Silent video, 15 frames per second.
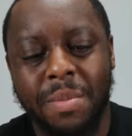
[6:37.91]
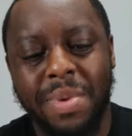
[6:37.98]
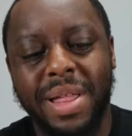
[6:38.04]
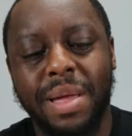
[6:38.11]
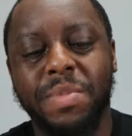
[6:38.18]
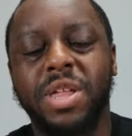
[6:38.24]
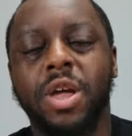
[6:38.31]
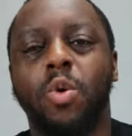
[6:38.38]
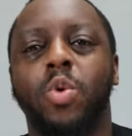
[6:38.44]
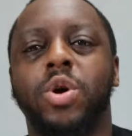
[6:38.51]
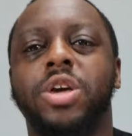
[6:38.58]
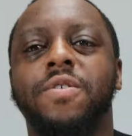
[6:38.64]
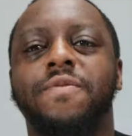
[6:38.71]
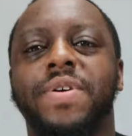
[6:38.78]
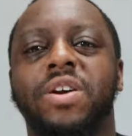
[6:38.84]
But let me know
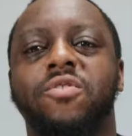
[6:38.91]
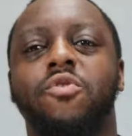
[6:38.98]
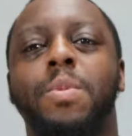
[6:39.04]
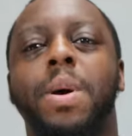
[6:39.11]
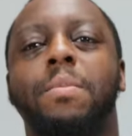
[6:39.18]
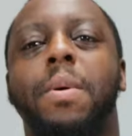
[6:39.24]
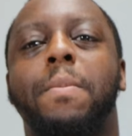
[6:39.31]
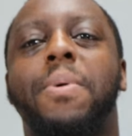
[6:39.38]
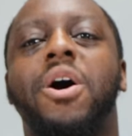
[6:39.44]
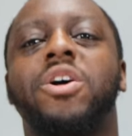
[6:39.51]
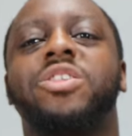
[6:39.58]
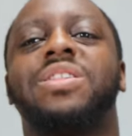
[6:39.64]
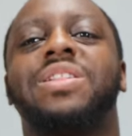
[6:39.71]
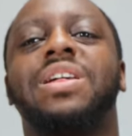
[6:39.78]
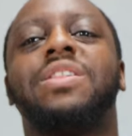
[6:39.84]
what you think. Remember,
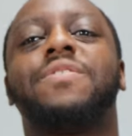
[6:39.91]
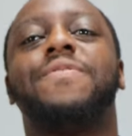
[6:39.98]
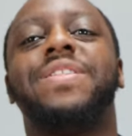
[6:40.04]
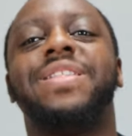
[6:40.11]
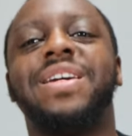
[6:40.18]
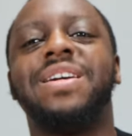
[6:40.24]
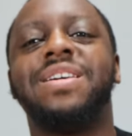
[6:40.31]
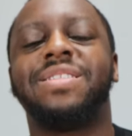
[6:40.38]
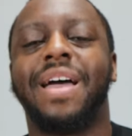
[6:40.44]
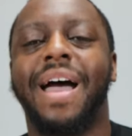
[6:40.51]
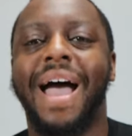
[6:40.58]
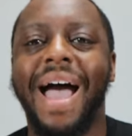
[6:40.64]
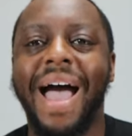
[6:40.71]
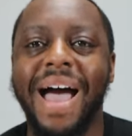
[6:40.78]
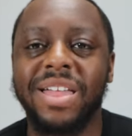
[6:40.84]
purchase links for these
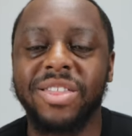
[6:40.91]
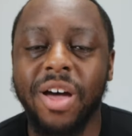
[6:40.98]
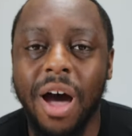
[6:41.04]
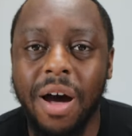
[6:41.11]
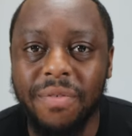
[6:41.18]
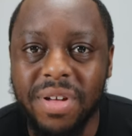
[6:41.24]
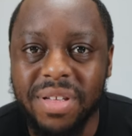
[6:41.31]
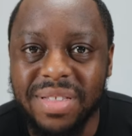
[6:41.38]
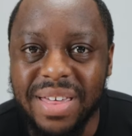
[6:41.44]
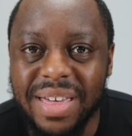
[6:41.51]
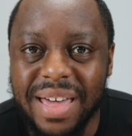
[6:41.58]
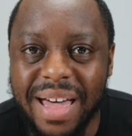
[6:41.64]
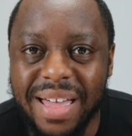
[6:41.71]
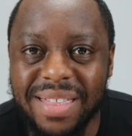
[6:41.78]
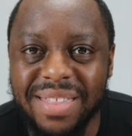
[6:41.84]
and other
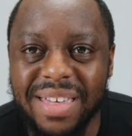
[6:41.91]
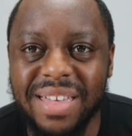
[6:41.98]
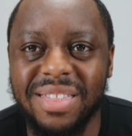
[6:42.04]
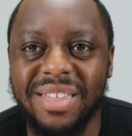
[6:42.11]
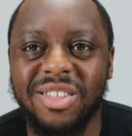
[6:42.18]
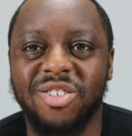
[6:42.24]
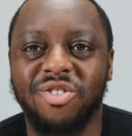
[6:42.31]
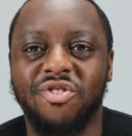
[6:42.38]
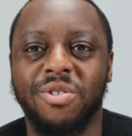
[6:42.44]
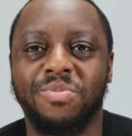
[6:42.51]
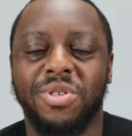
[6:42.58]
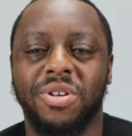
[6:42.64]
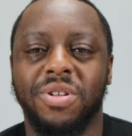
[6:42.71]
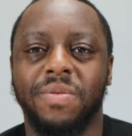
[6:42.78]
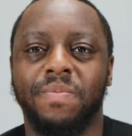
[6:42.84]
TNs in
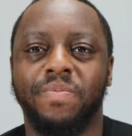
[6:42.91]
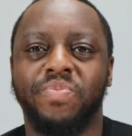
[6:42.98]
description.